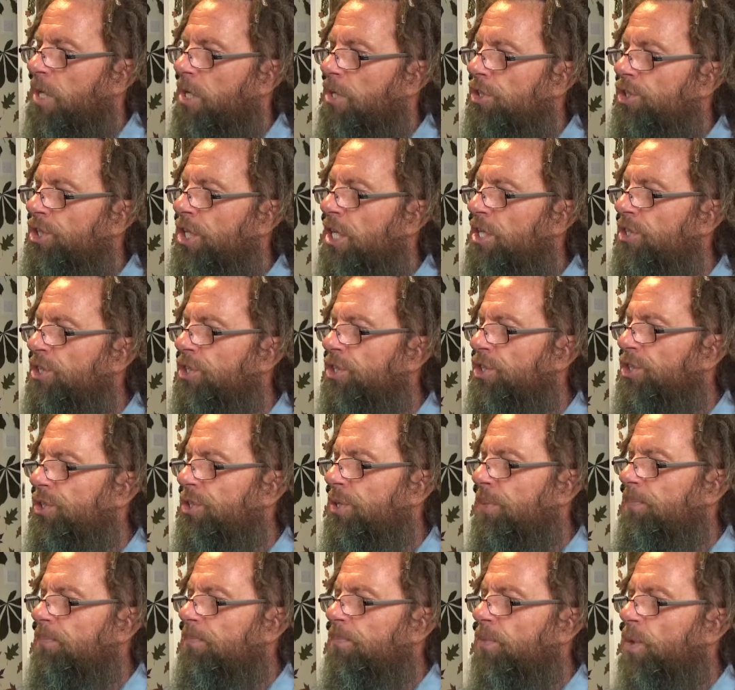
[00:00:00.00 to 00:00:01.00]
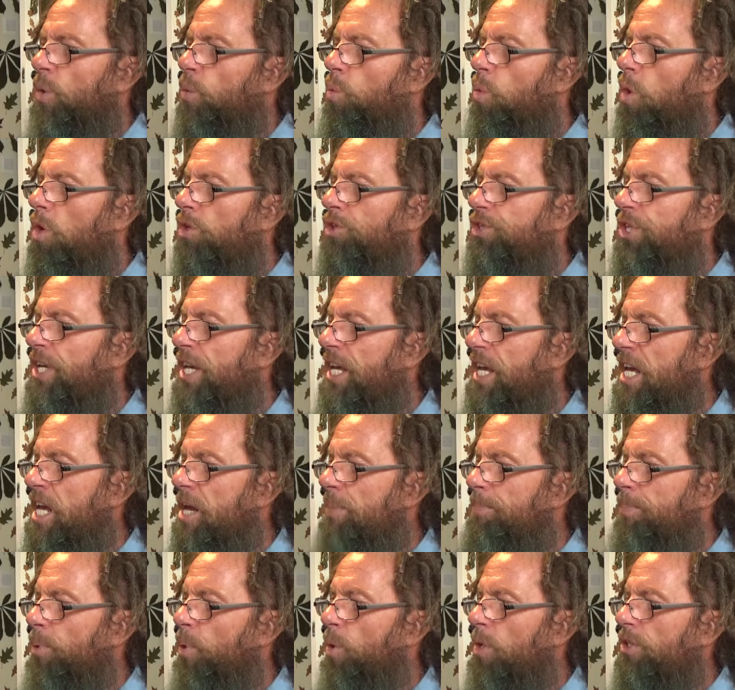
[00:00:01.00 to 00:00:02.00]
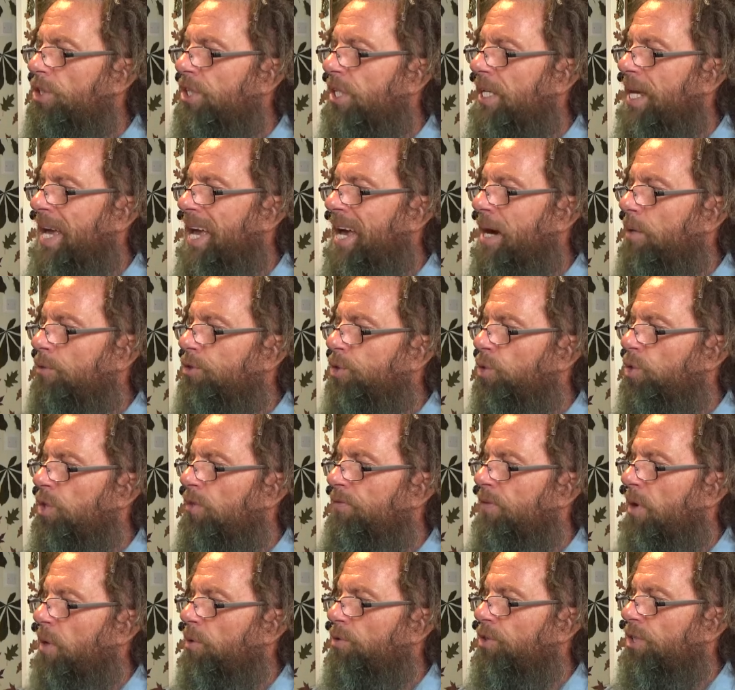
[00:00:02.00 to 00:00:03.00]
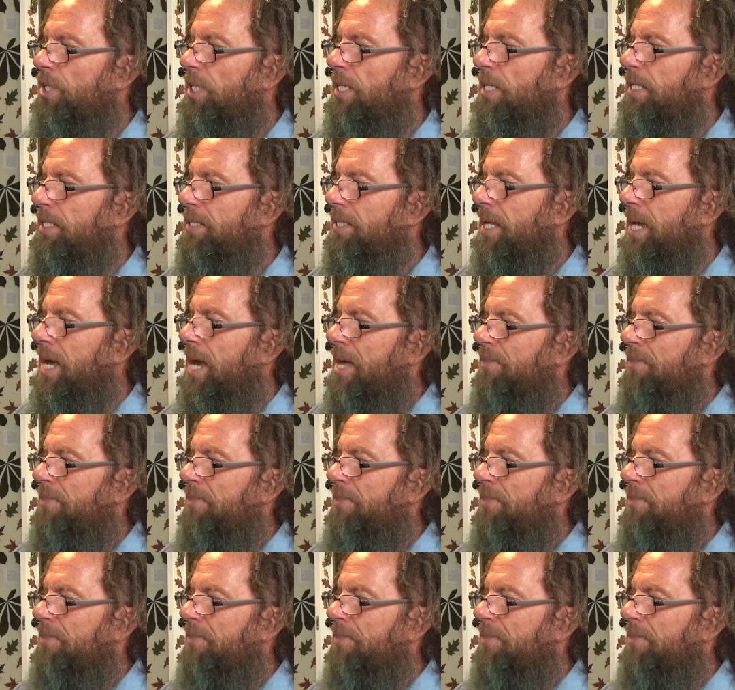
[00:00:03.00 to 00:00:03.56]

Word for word: Jesus was here pointing out to devotees